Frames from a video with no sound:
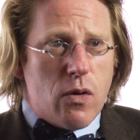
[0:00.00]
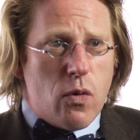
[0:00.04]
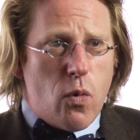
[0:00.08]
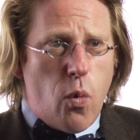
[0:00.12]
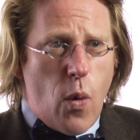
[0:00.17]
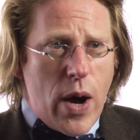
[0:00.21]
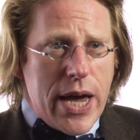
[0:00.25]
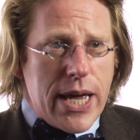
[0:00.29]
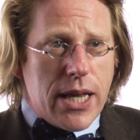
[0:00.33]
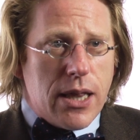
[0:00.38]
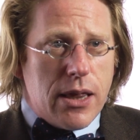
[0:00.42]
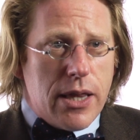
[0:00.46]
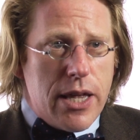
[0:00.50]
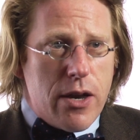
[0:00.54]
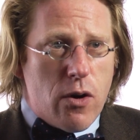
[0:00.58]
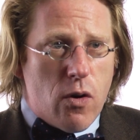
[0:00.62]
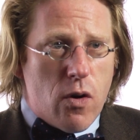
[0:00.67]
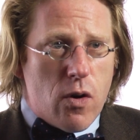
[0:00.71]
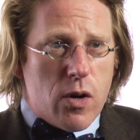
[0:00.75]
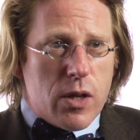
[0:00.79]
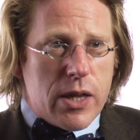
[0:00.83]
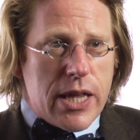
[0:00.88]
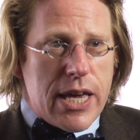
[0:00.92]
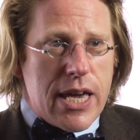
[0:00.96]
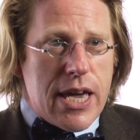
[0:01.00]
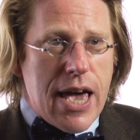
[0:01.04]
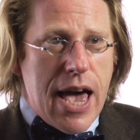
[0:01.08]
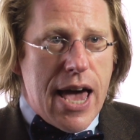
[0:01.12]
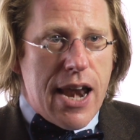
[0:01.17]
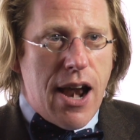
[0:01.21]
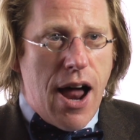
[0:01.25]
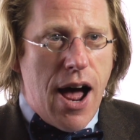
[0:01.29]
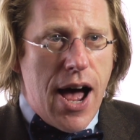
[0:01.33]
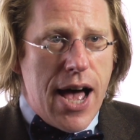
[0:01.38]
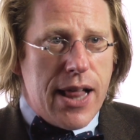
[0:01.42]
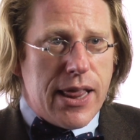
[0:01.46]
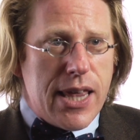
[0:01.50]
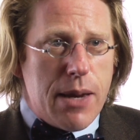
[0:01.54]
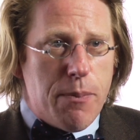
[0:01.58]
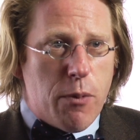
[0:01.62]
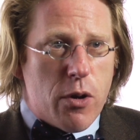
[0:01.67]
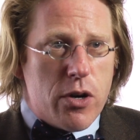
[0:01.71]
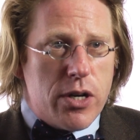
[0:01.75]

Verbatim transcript: quite literally and highly